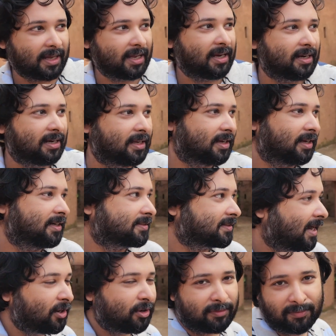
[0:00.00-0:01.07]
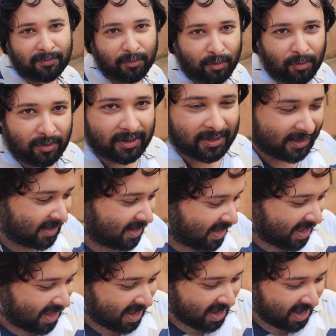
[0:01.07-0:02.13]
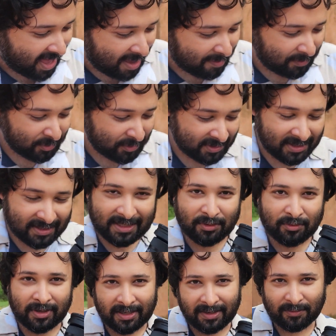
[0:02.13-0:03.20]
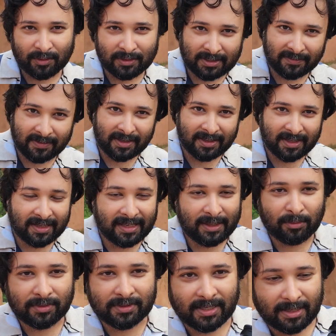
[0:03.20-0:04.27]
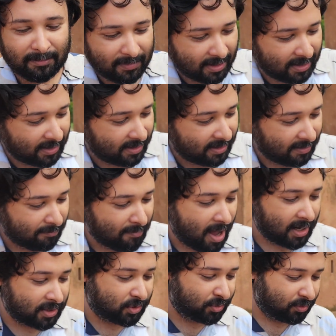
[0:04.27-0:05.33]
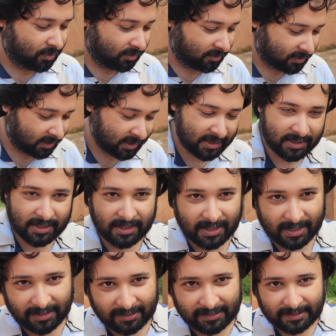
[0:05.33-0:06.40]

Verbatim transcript: and uh, it's kind of a fort and I am using the 2470 new Sigma Mark II DGDN